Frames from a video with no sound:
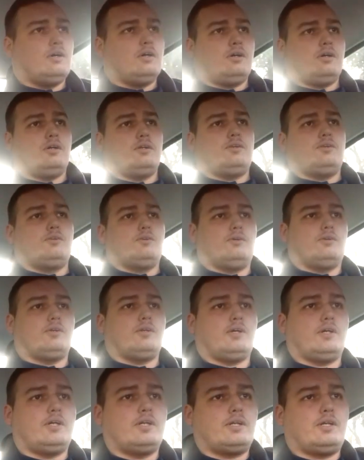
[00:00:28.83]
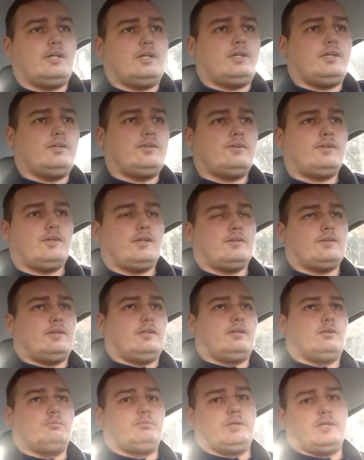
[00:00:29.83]
I thought I'd get into that a
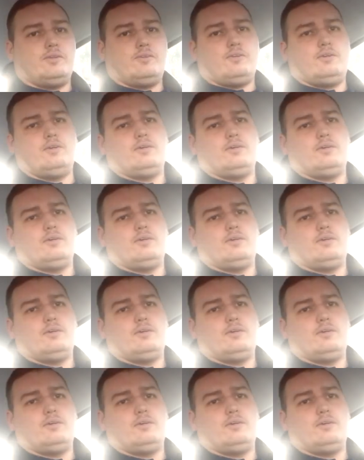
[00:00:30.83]
little bit.